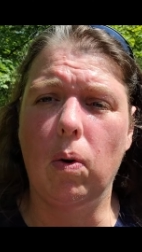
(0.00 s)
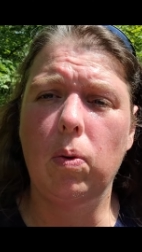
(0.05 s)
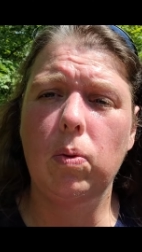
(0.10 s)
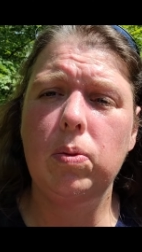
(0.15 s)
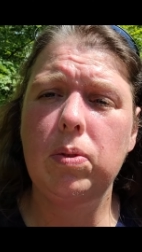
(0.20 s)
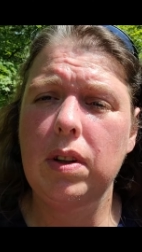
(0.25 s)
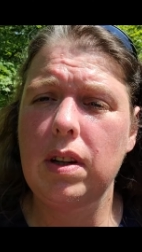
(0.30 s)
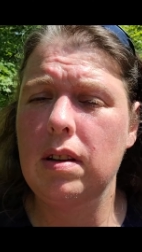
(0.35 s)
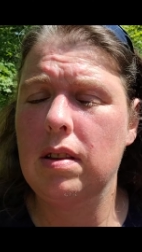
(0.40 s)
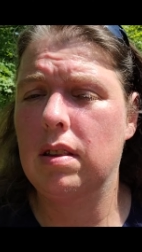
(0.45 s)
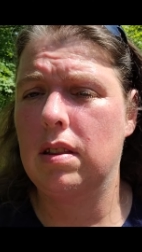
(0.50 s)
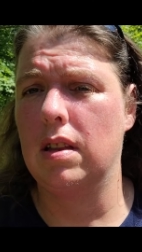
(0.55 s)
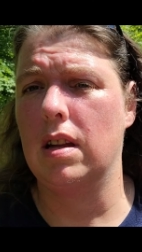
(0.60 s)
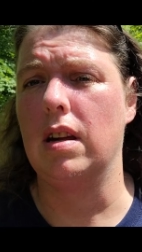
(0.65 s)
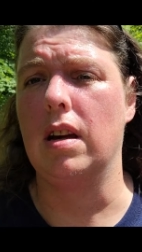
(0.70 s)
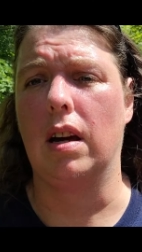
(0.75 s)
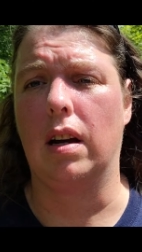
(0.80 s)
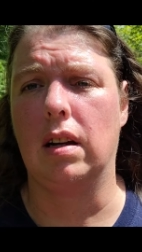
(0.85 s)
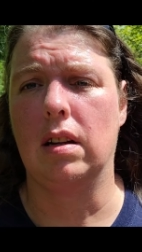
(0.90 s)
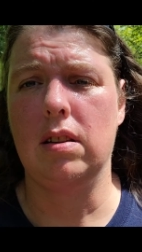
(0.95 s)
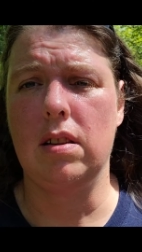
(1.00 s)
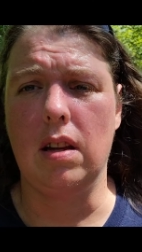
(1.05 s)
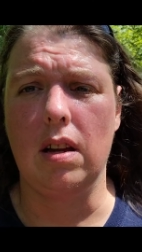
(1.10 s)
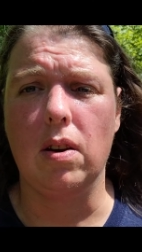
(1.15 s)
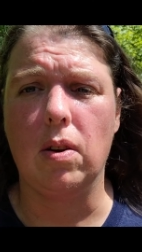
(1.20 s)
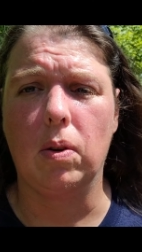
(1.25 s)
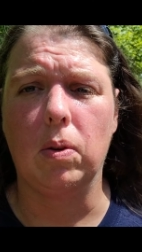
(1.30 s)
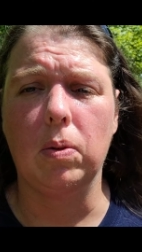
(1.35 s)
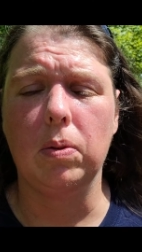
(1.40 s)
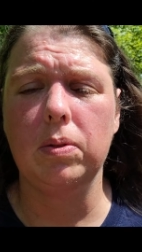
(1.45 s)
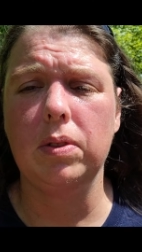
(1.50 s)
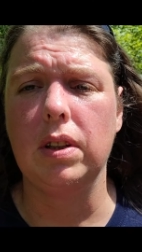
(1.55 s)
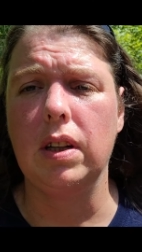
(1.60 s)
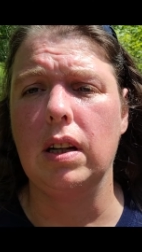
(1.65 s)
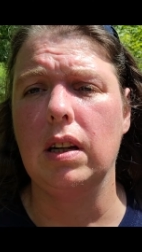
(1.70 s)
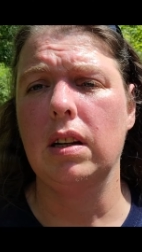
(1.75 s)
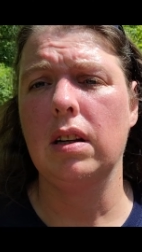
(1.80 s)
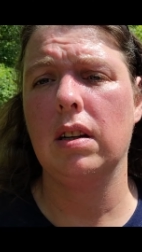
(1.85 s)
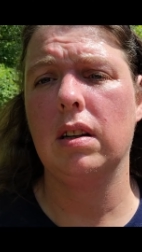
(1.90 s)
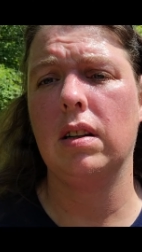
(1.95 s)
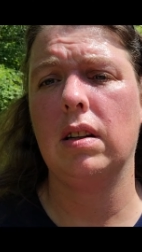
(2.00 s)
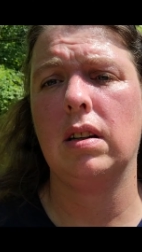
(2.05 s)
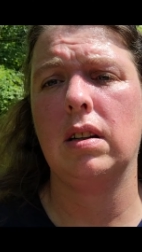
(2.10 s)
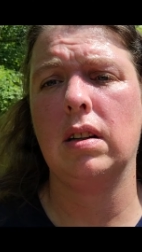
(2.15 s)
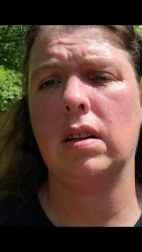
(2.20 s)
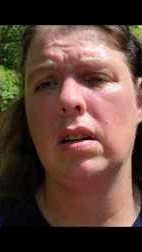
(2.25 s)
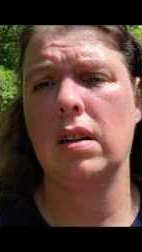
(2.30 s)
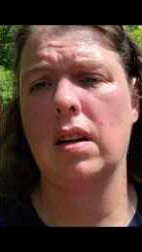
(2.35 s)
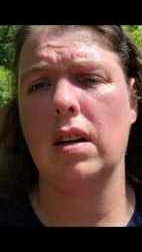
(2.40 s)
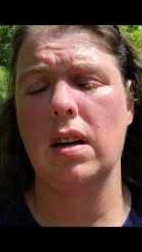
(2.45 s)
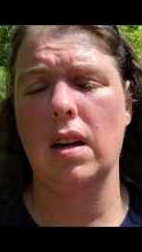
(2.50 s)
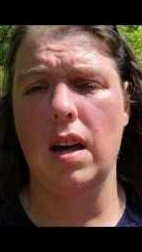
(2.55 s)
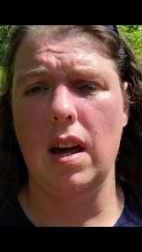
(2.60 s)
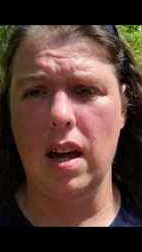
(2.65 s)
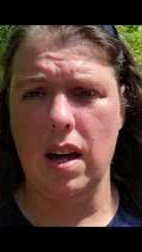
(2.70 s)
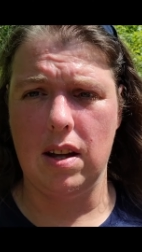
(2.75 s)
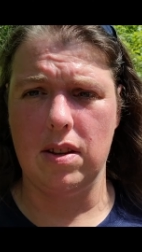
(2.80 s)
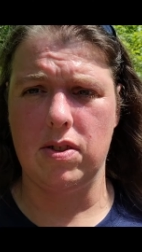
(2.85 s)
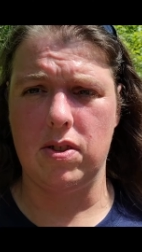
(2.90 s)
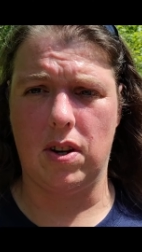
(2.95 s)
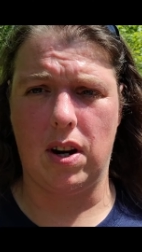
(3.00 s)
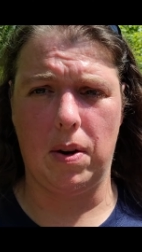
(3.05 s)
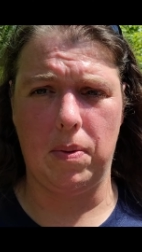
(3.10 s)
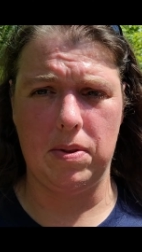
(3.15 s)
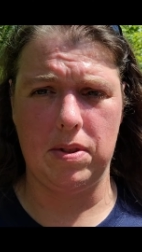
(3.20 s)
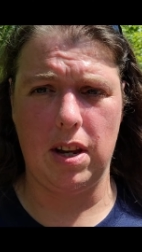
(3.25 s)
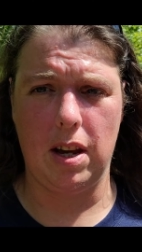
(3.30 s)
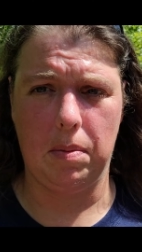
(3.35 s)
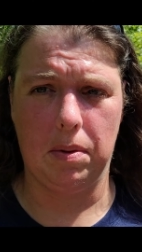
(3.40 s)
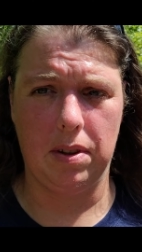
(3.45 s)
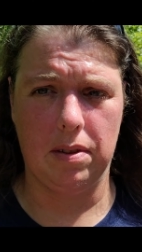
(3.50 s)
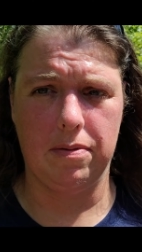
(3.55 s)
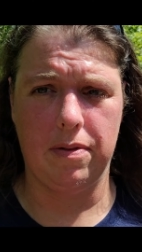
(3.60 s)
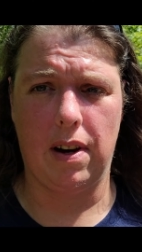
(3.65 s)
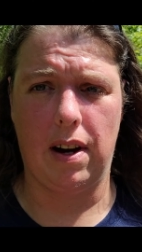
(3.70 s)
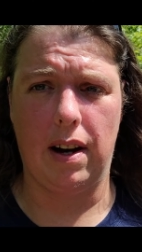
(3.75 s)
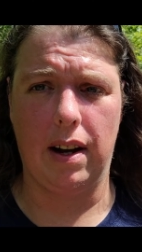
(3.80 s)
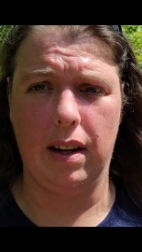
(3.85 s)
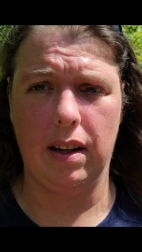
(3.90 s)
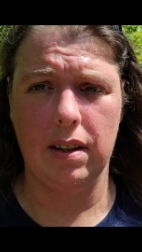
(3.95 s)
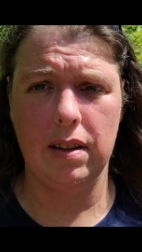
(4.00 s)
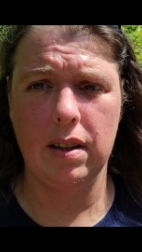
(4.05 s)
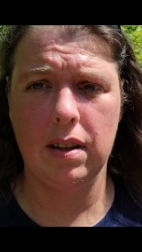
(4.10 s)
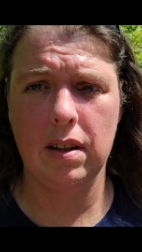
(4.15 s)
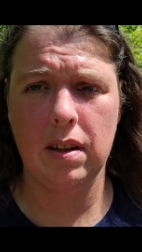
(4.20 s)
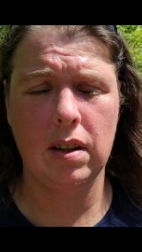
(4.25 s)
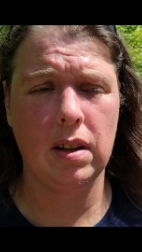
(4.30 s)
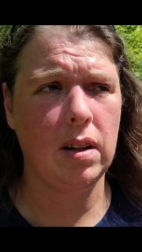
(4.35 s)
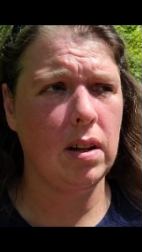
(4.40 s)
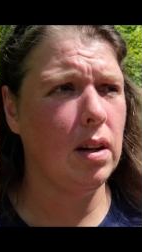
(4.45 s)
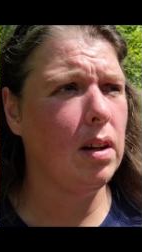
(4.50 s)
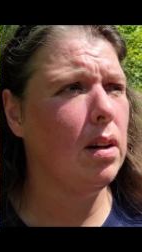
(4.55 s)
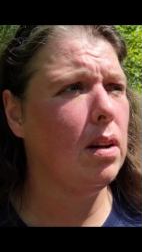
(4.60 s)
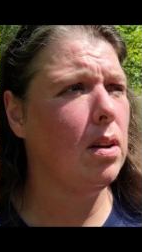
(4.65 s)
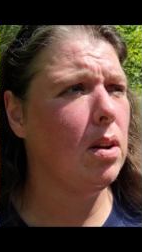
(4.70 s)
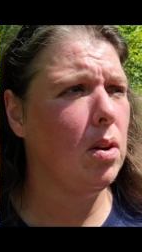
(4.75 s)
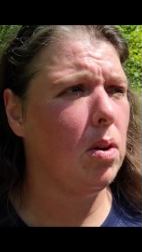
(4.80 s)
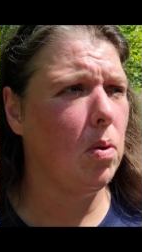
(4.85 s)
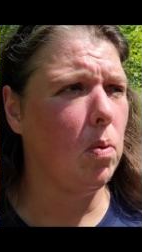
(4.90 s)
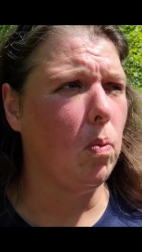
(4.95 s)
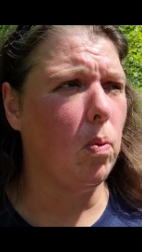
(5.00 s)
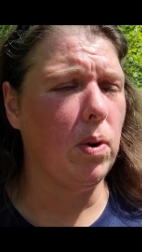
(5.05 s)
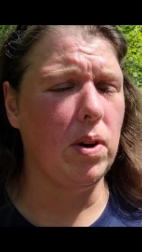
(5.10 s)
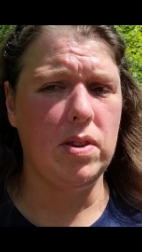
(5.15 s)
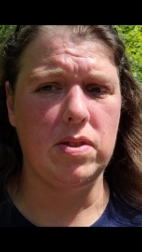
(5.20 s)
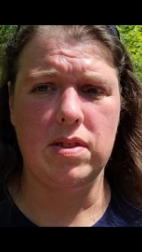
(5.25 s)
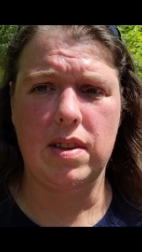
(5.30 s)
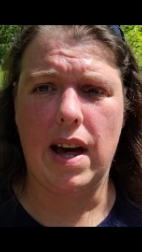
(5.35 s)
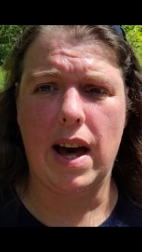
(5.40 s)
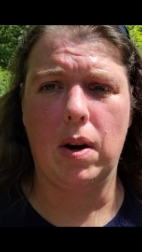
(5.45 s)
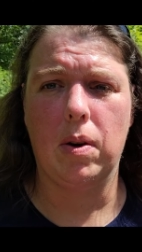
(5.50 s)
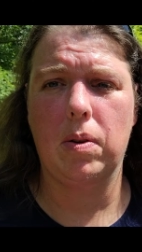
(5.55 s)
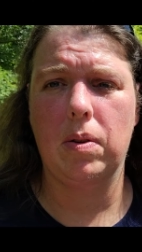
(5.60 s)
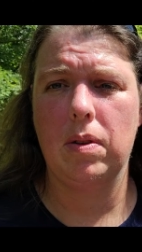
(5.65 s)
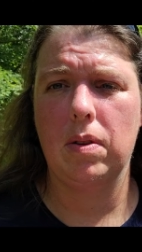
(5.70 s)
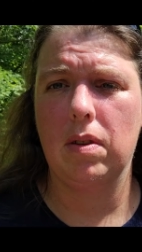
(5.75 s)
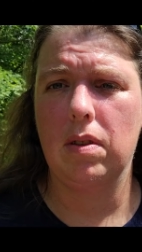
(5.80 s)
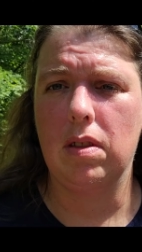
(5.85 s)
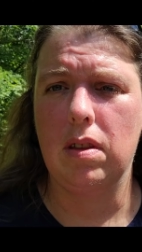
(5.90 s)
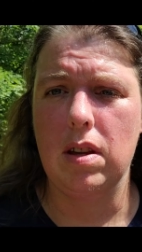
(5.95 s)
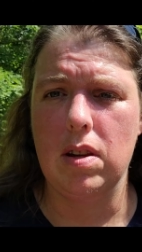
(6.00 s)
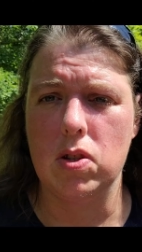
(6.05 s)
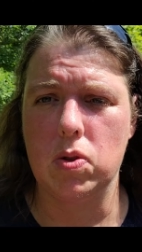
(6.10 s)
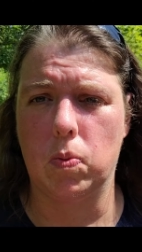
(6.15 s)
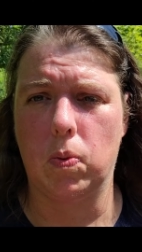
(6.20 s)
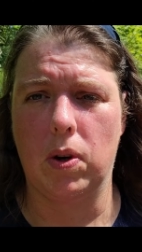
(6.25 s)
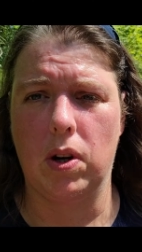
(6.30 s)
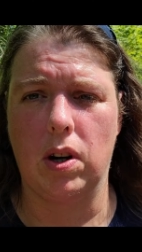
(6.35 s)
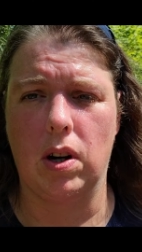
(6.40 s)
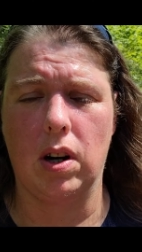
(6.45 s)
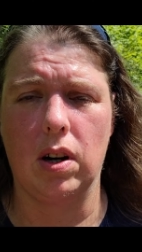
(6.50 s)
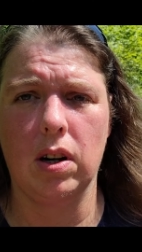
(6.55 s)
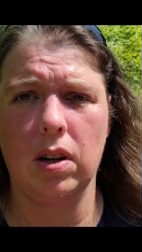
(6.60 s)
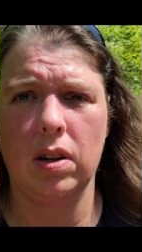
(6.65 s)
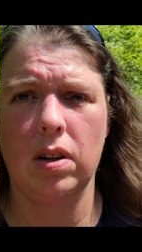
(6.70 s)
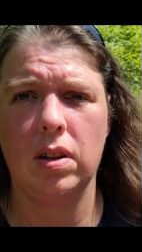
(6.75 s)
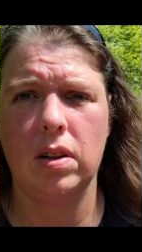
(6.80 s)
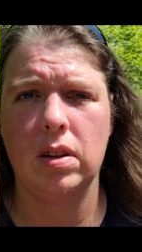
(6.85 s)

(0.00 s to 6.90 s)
only thing, the only answer I was able to find was that these were